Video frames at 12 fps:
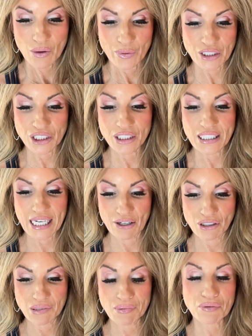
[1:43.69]
which is
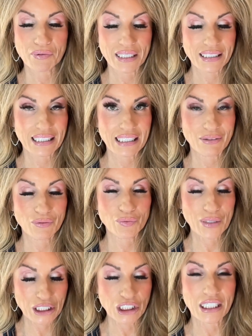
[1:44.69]
known to be rich
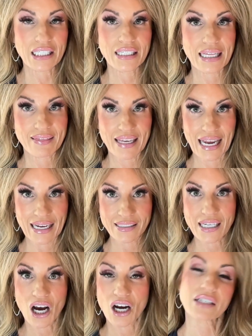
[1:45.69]
in the
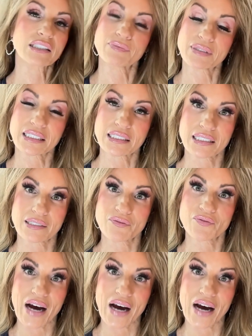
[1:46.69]
antioxidant